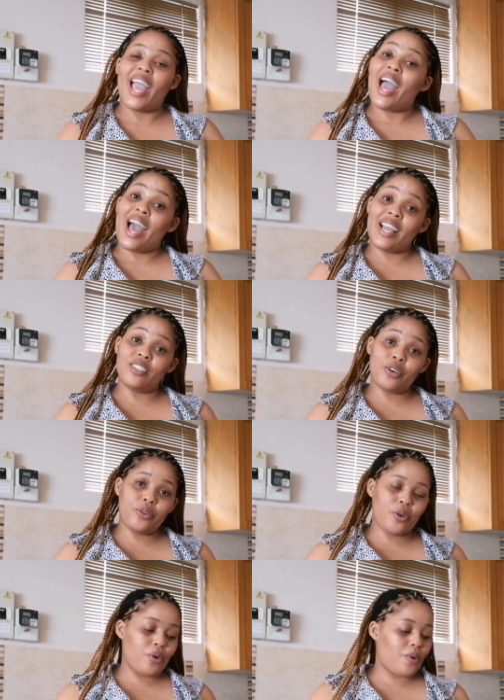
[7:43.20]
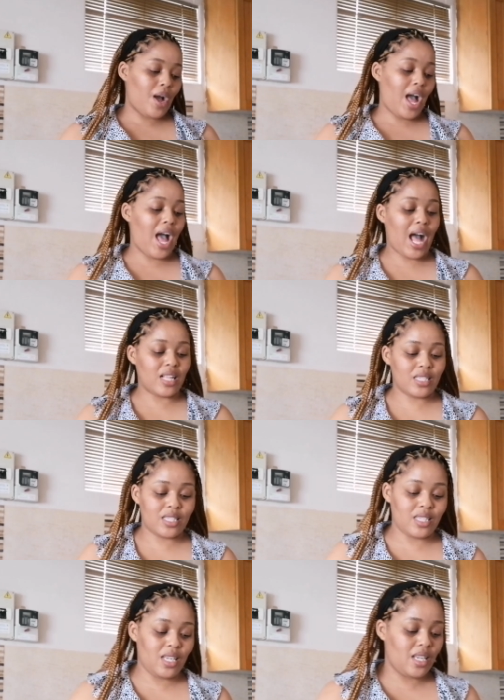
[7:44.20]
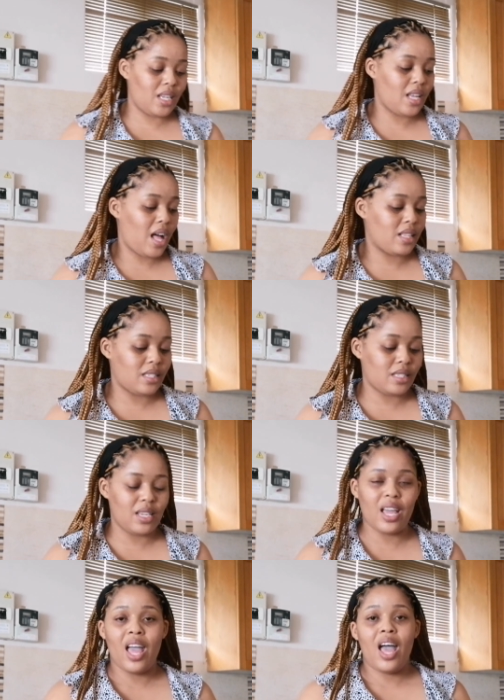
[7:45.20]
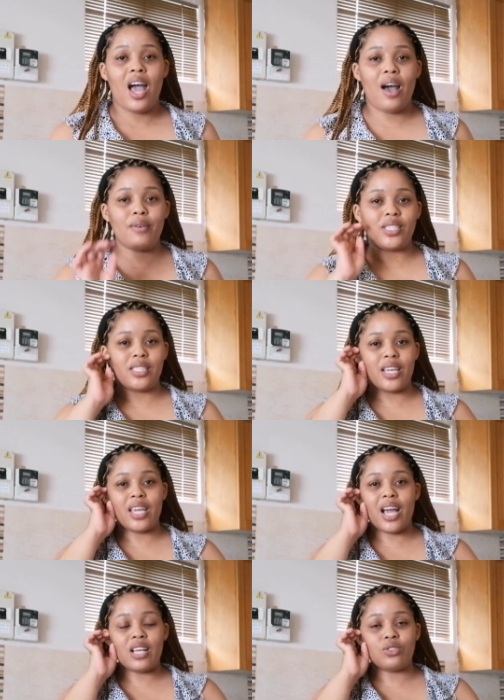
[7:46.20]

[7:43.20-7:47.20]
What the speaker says: I don't know. I'll see. I was thinking